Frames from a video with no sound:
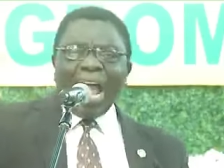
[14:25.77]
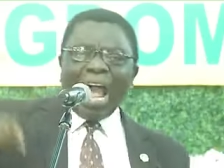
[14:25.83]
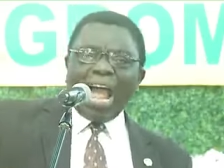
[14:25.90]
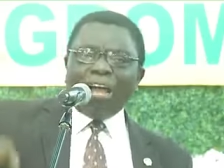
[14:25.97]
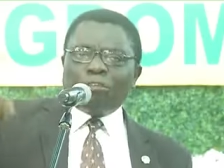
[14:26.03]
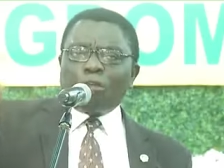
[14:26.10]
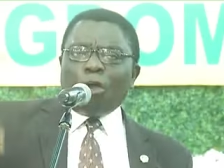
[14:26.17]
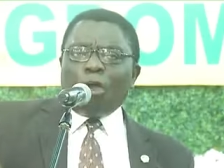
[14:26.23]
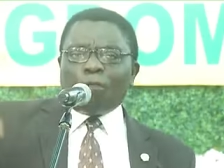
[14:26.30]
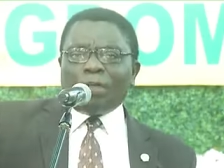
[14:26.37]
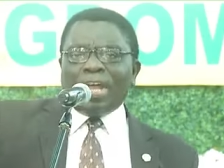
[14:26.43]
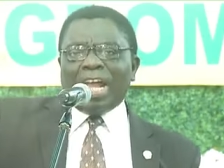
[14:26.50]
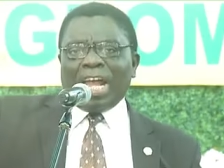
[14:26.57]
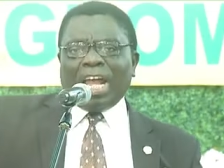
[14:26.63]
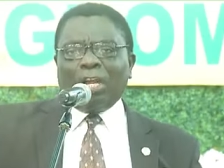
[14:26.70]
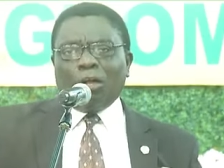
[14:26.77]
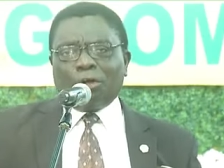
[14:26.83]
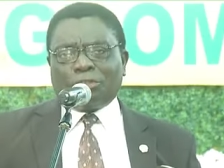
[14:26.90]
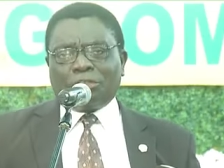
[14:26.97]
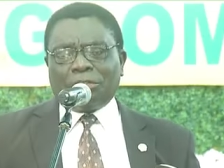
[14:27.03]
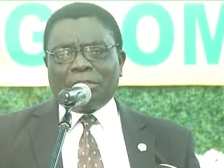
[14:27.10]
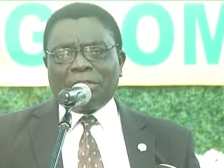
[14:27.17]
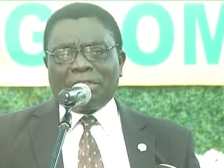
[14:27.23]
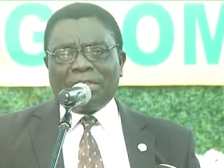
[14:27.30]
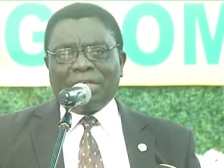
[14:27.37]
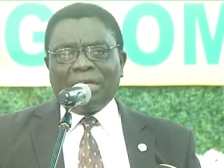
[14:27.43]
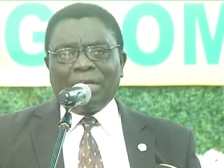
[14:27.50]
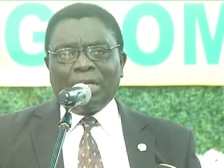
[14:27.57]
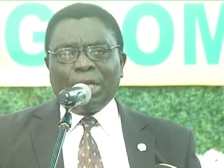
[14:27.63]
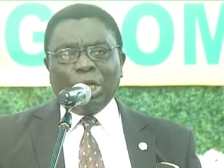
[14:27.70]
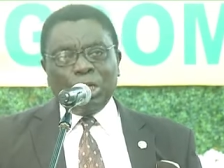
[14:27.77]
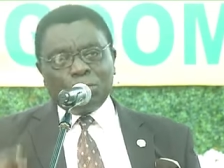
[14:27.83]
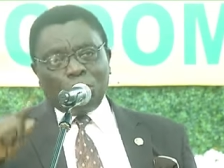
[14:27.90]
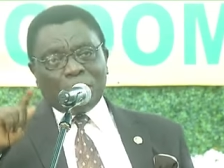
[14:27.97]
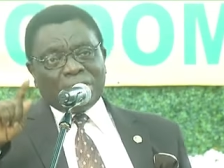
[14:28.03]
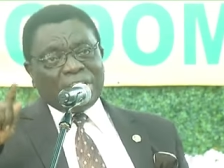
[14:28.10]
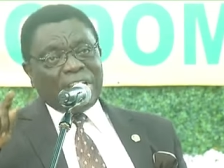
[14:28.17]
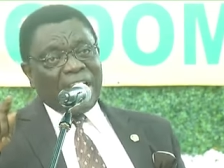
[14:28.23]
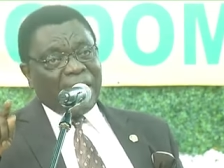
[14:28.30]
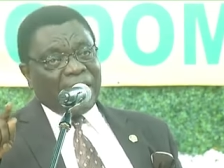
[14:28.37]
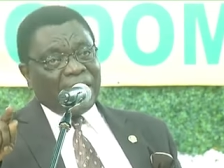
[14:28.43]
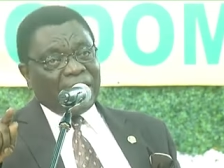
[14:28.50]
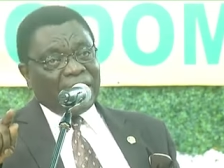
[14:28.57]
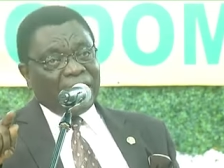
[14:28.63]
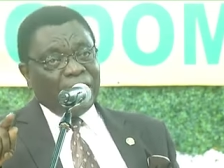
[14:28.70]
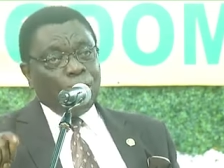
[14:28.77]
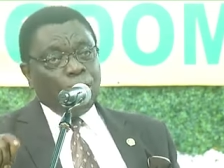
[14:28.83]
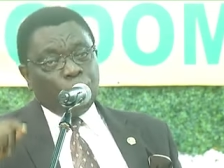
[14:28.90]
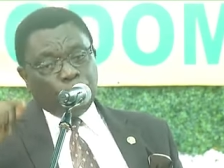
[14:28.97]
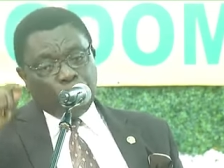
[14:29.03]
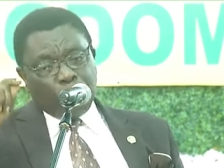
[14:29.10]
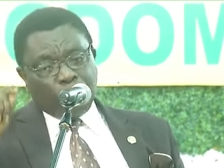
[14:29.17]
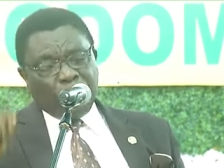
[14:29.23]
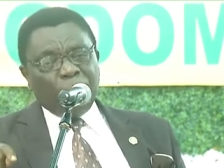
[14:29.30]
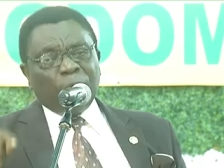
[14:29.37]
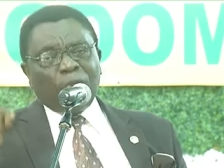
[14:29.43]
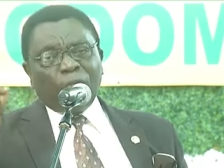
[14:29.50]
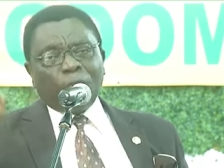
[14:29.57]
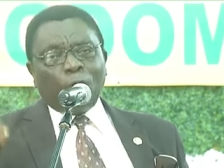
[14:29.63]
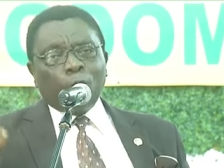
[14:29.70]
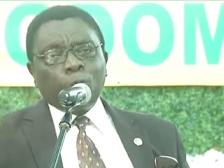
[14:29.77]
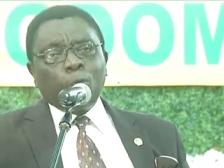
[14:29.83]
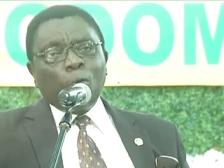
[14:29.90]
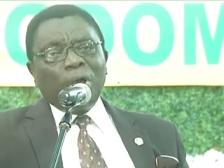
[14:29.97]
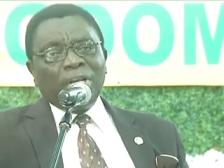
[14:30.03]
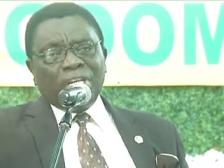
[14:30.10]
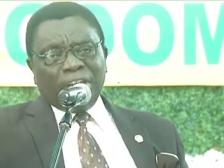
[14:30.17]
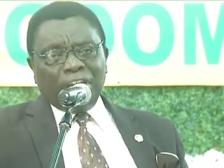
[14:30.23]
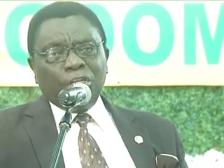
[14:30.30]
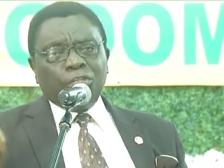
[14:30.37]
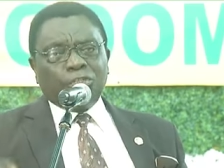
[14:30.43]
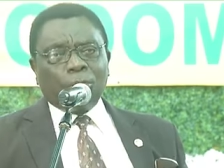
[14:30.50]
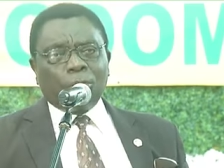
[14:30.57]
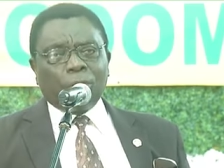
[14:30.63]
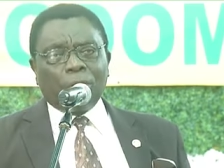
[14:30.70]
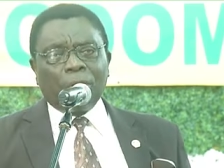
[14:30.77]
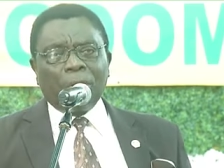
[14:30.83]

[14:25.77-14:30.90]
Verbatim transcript: house of a harlot. It was there the people of God went into.